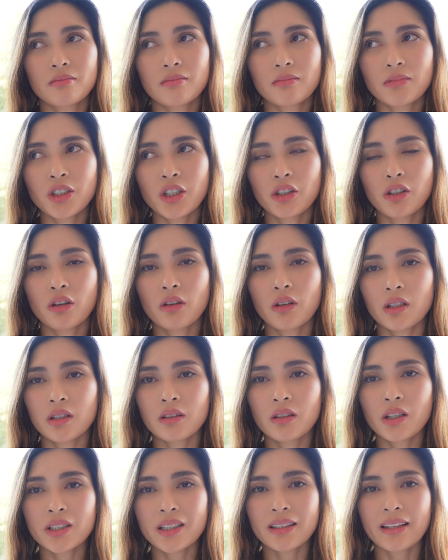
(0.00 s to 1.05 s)
you know, it
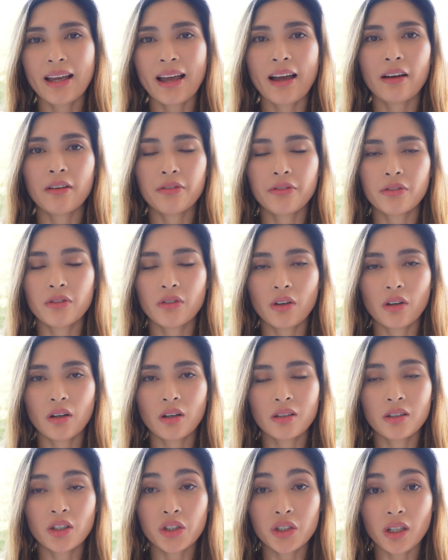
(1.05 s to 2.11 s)
doesn't have,
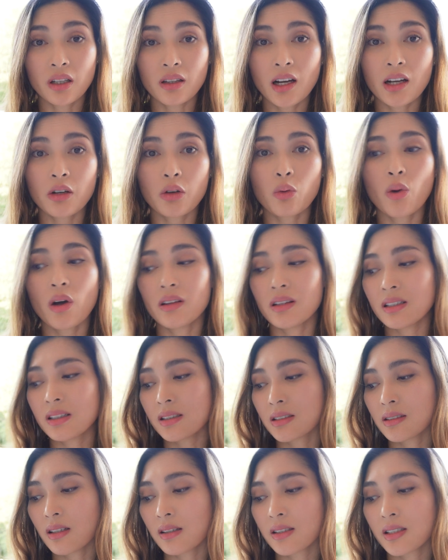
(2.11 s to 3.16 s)
there's a lot of
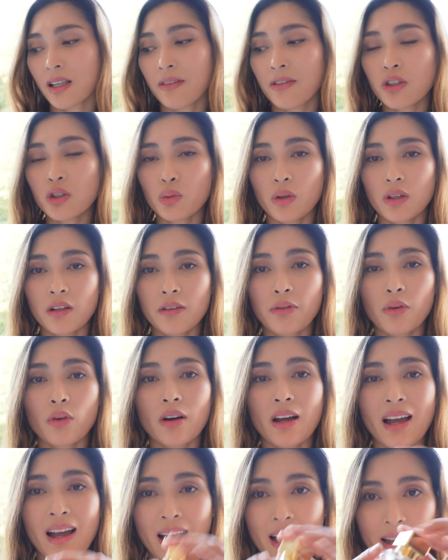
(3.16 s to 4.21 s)
qualities that 724
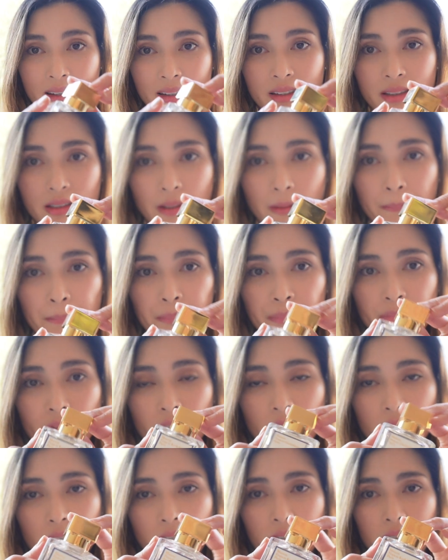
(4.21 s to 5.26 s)
has
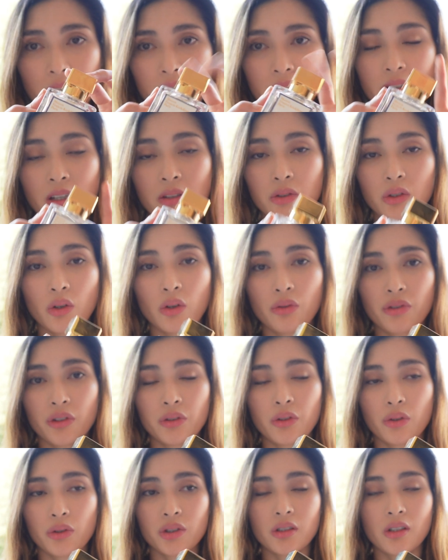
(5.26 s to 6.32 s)
that Accento
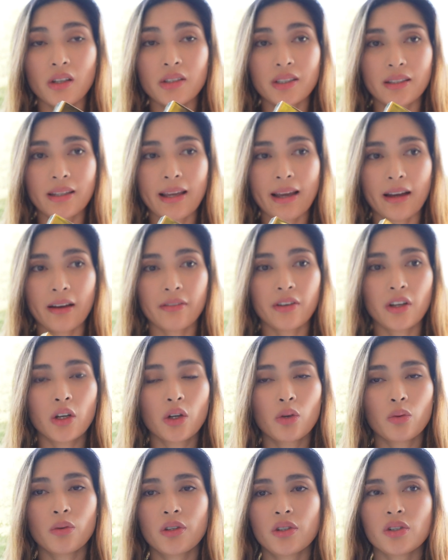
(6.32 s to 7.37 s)
Overdose doesn't have,
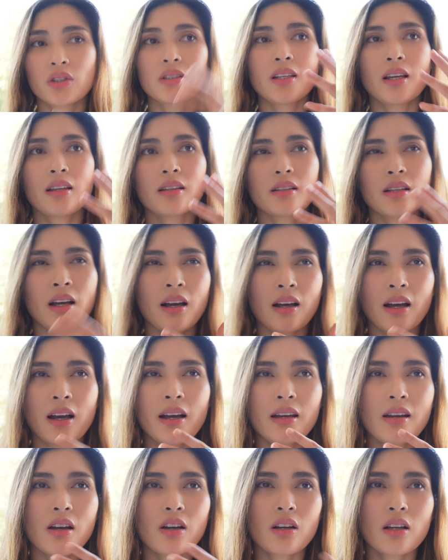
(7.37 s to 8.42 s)
which is that
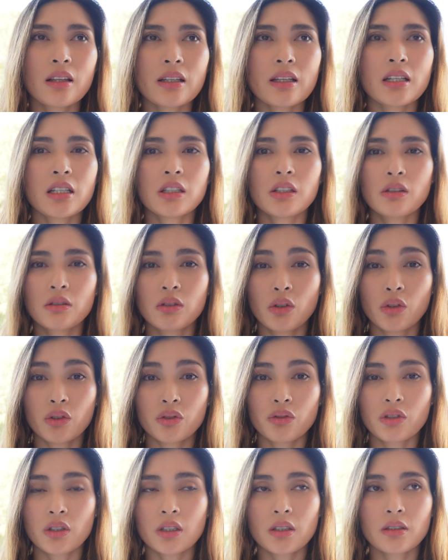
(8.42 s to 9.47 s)
kind of clean
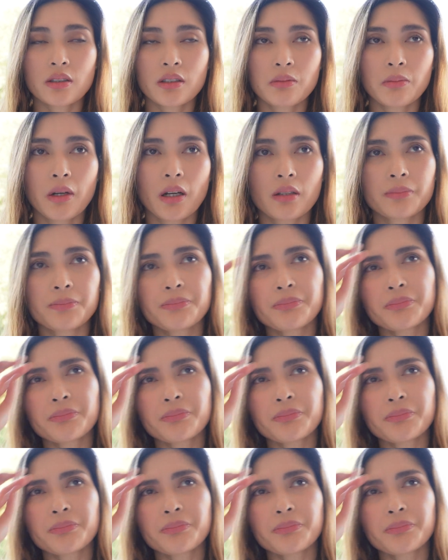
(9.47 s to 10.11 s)
laundry smell.